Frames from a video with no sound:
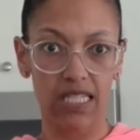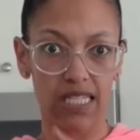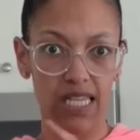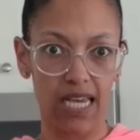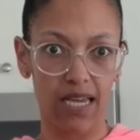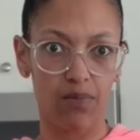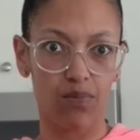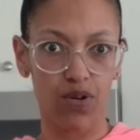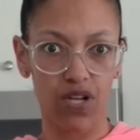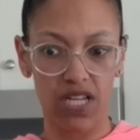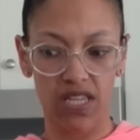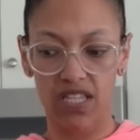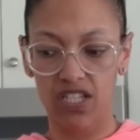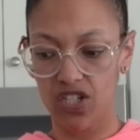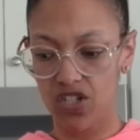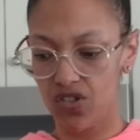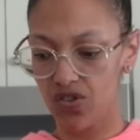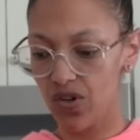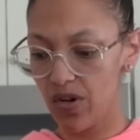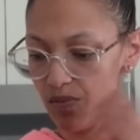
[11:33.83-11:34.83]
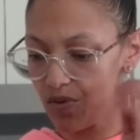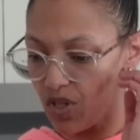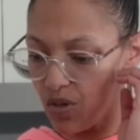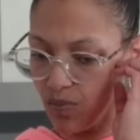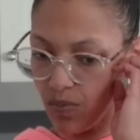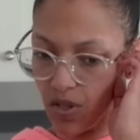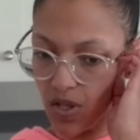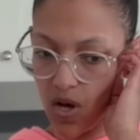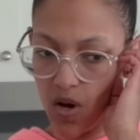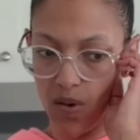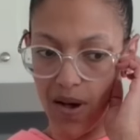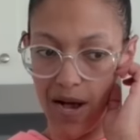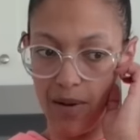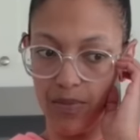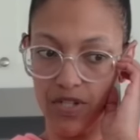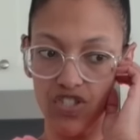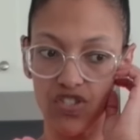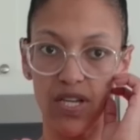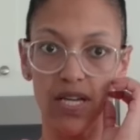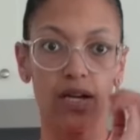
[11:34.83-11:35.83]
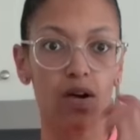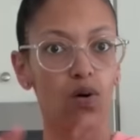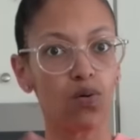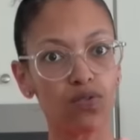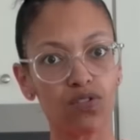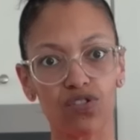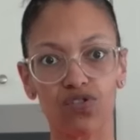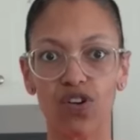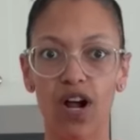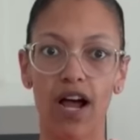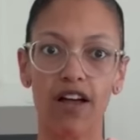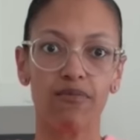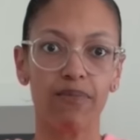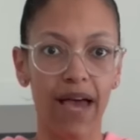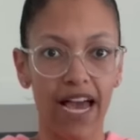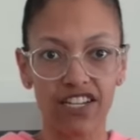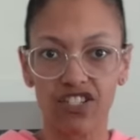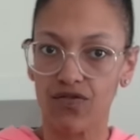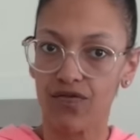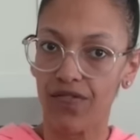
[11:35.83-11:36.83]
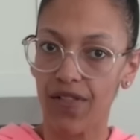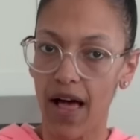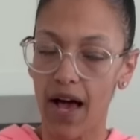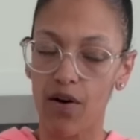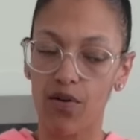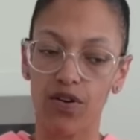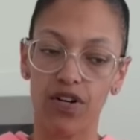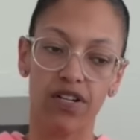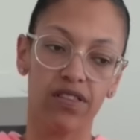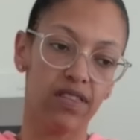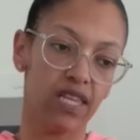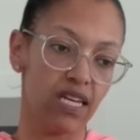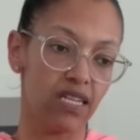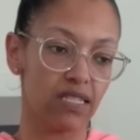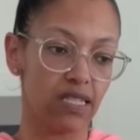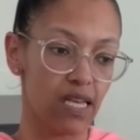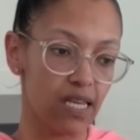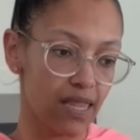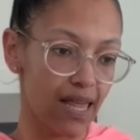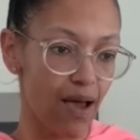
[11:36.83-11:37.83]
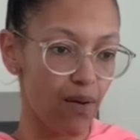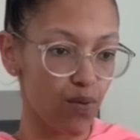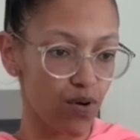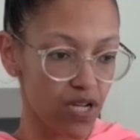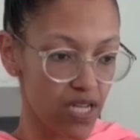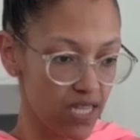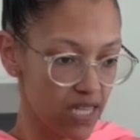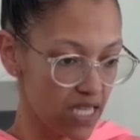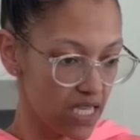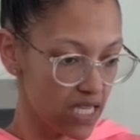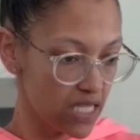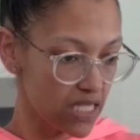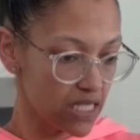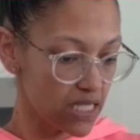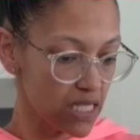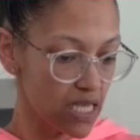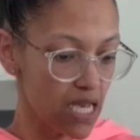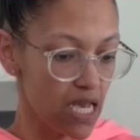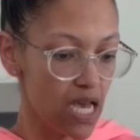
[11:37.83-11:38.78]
I can put in the description below how much like Oatstraw and Passionflower and things like that were in these.